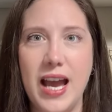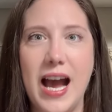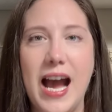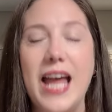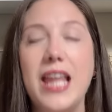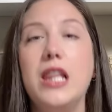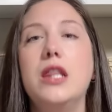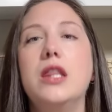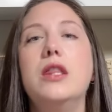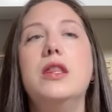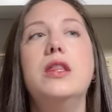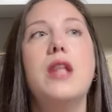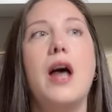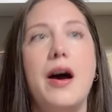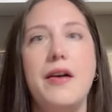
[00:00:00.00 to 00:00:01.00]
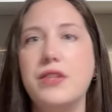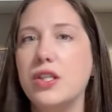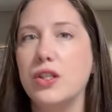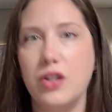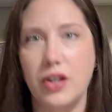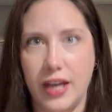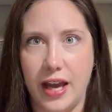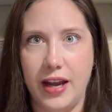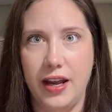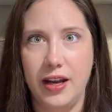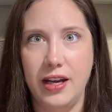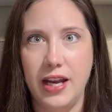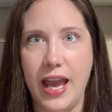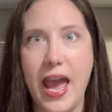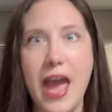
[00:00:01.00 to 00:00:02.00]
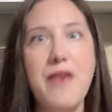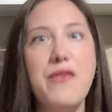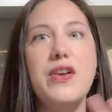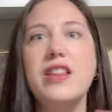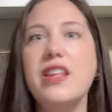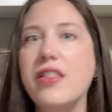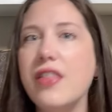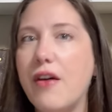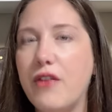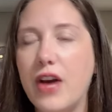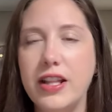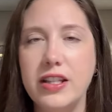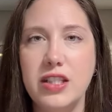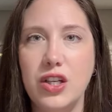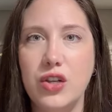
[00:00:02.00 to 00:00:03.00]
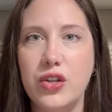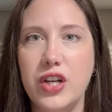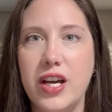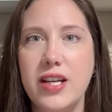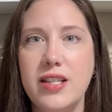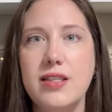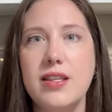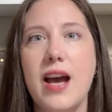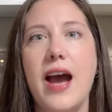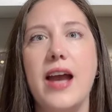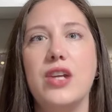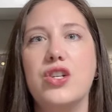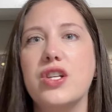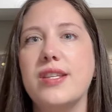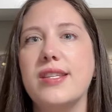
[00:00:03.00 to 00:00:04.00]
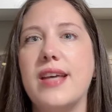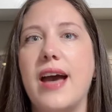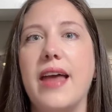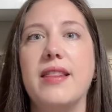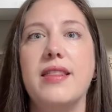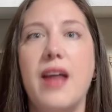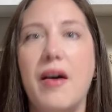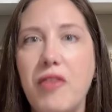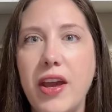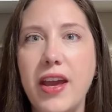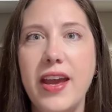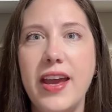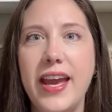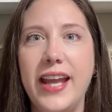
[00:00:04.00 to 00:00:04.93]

I love to look at it everything that Valentino does, I just, I love it.